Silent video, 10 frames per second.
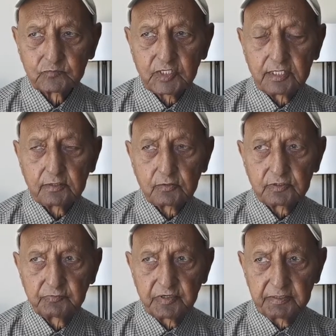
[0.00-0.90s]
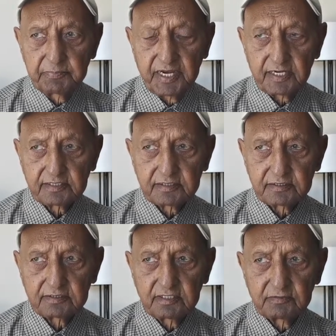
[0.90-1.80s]
And on the way back,
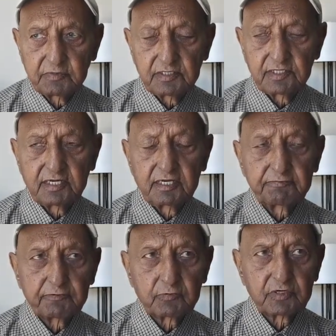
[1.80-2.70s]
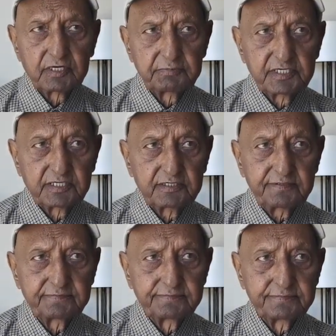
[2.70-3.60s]
there was an Afro-Caribbean
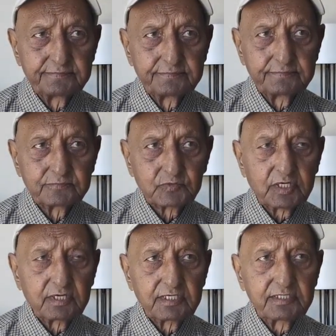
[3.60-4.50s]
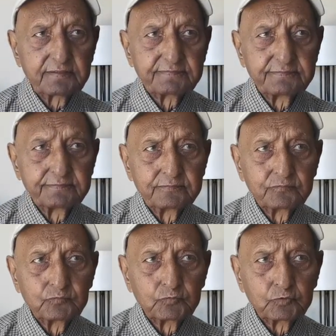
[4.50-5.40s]
guy
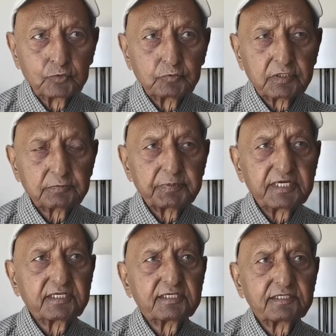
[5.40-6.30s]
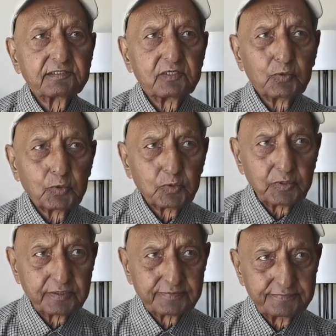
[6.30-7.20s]
who was painting his door
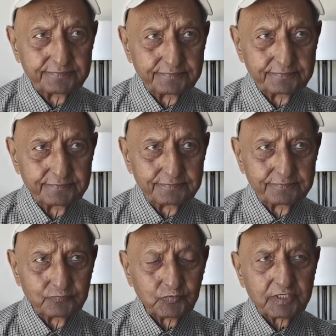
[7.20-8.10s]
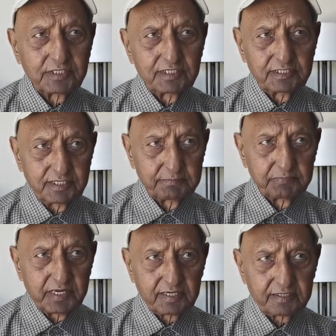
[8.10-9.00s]
when he came
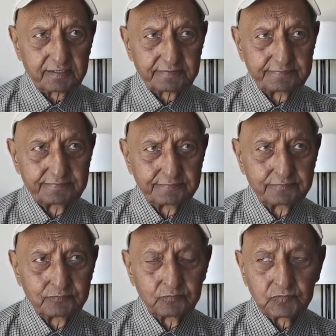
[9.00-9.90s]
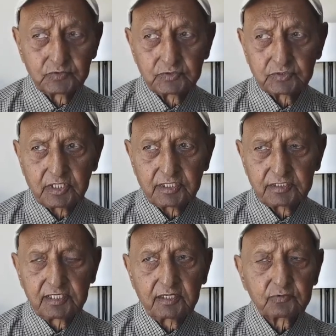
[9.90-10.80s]
back. And
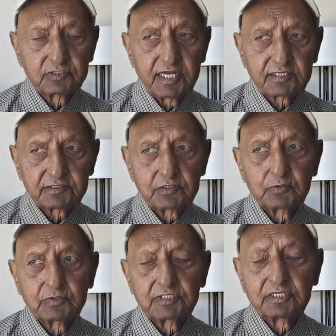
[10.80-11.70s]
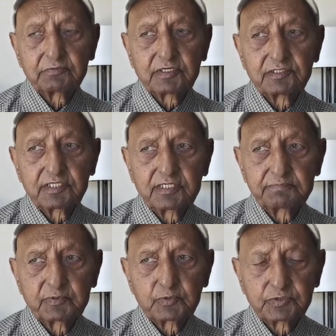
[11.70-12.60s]
the house next door, there was a
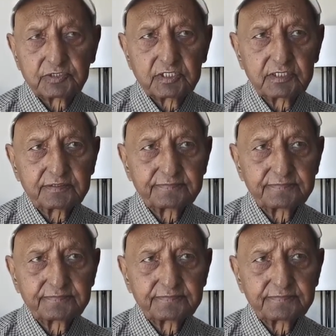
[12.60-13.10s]
poster